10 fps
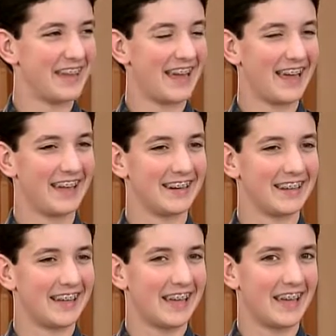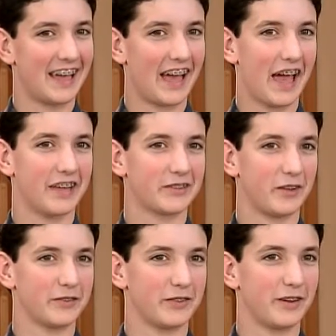and it
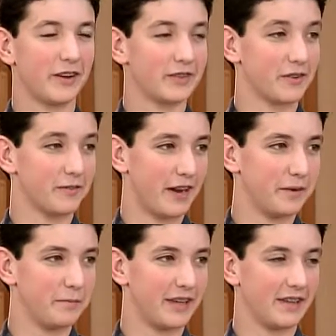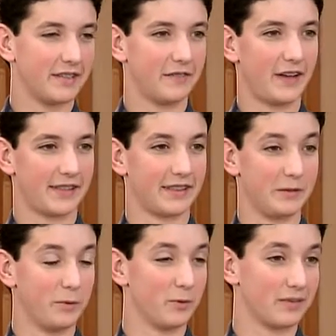also frightened me, the fact that the
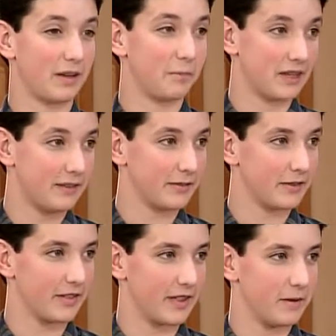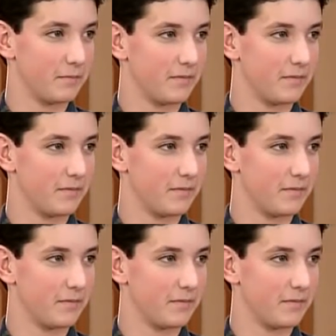moon was coming closer to them.